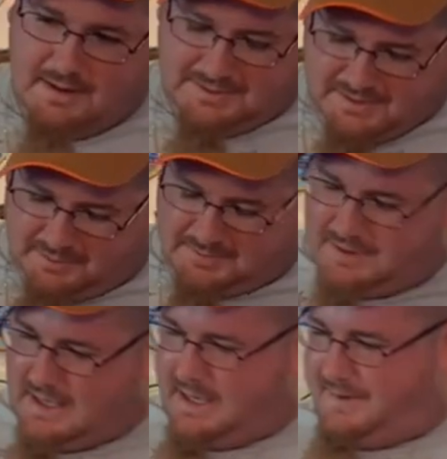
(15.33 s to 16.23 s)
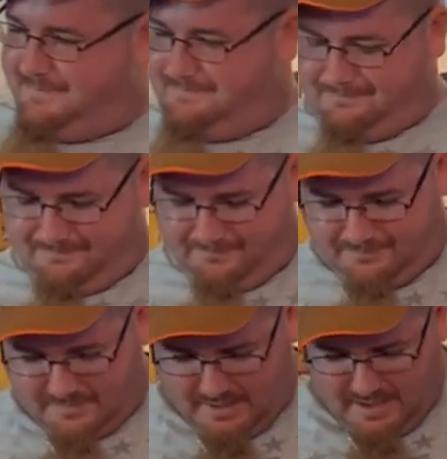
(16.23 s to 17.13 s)
so today
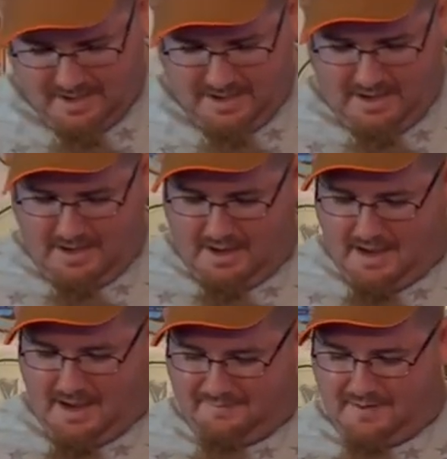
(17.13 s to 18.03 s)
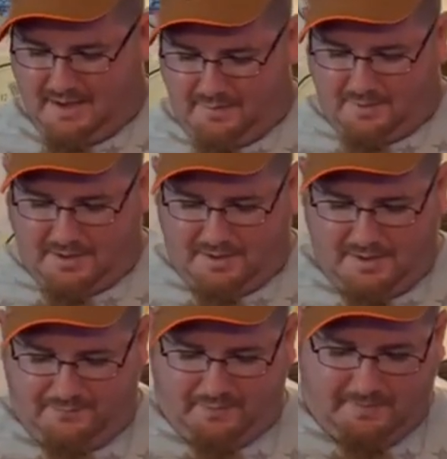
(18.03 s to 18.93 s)
I have another
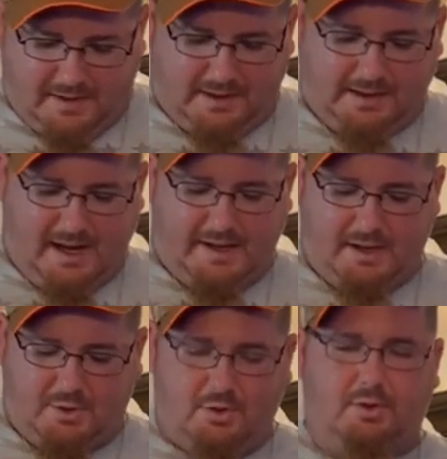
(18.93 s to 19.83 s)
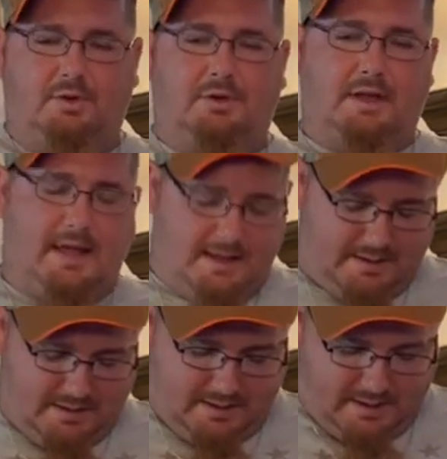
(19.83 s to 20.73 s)
one from the Leinenkugel,
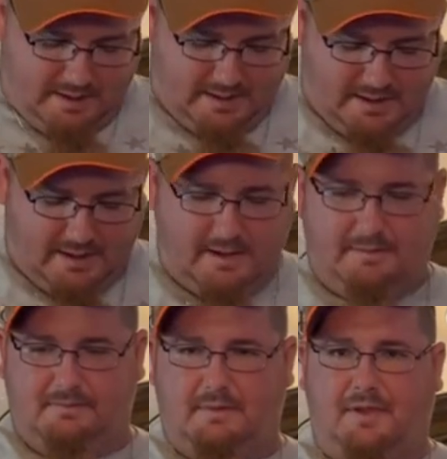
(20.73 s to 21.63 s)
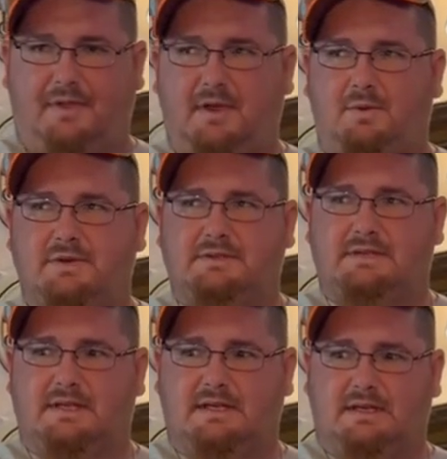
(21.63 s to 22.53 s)
uh, I think it was
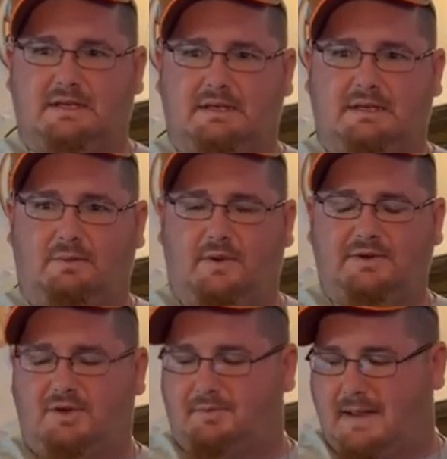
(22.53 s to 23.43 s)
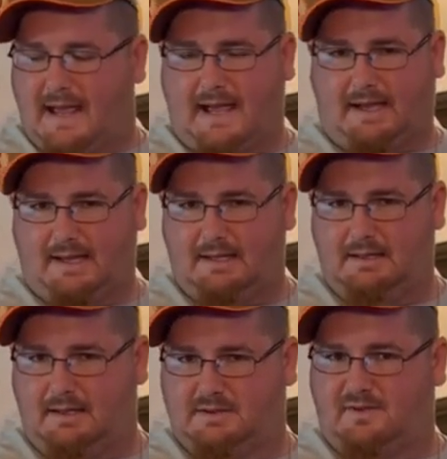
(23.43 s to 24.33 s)
the winter pack.
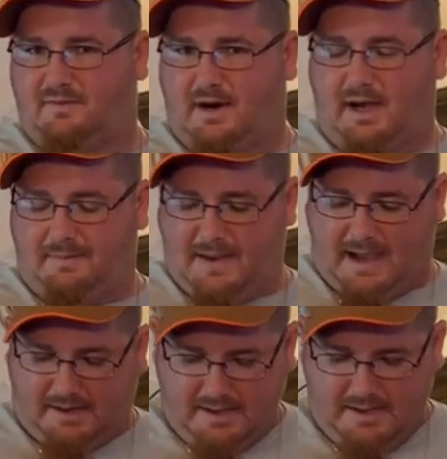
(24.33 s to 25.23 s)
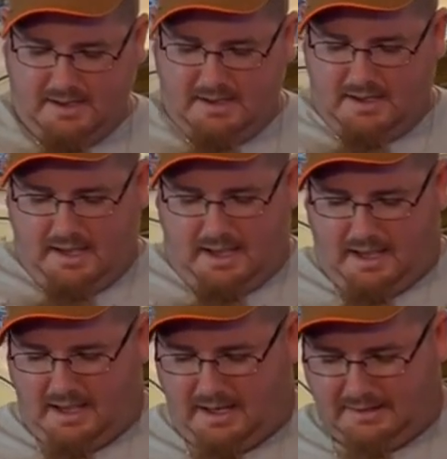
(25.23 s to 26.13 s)
It's a variety pack.
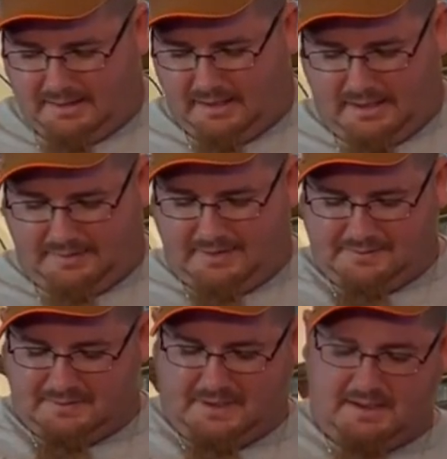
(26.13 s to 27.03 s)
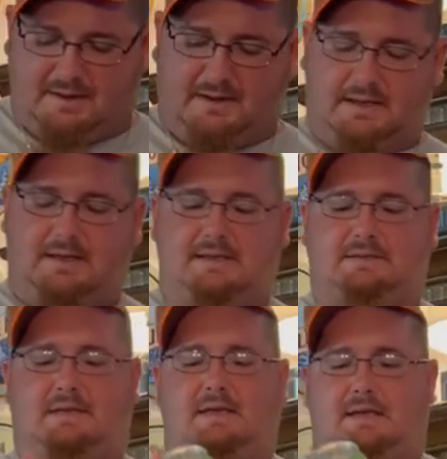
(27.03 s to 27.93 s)
And uh, this one here is